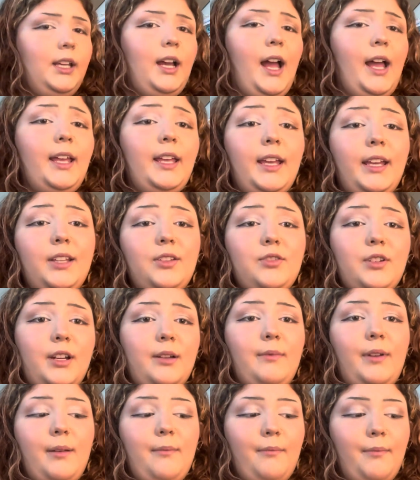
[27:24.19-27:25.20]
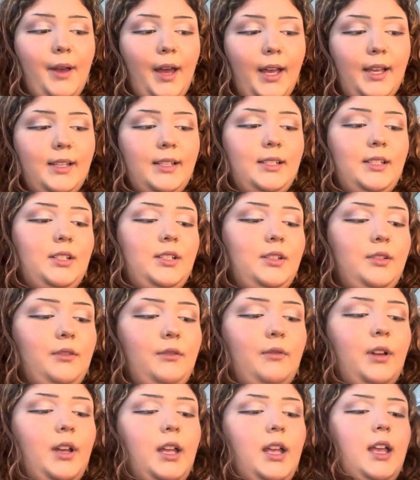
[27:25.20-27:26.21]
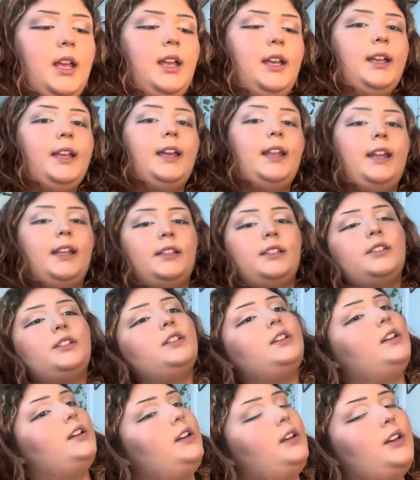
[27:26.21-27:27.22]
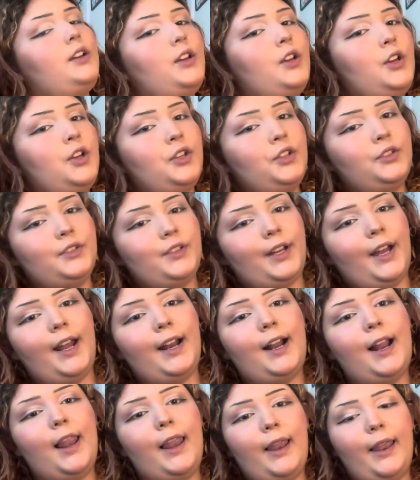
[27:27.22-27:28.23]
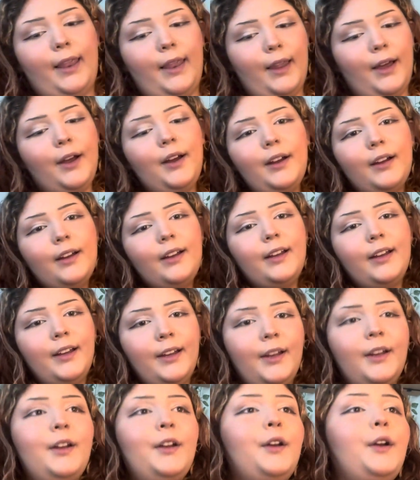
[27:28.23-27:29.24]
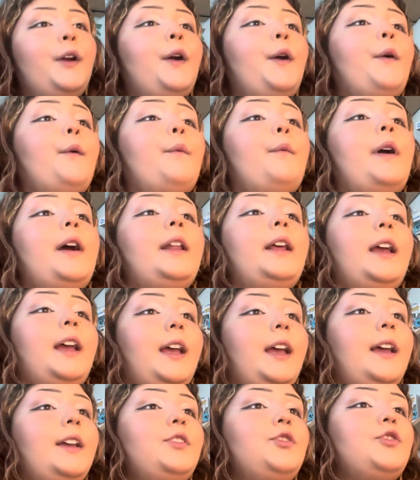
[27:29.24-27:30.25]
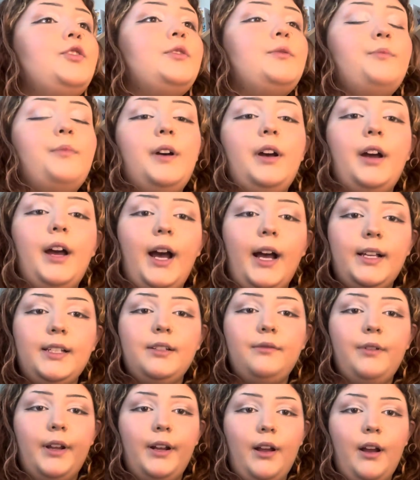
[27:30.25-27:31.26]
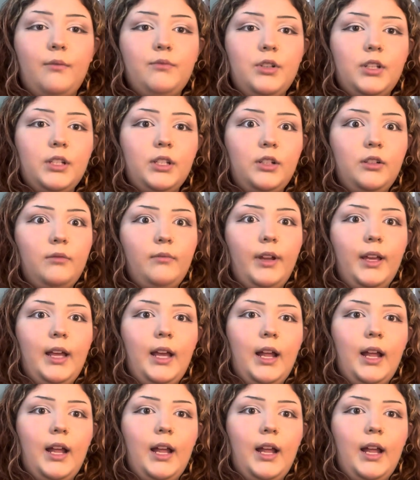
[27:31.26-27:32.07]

I can do my best to get it to kind of look red-ish, but as of right now, I'm just gonna do my...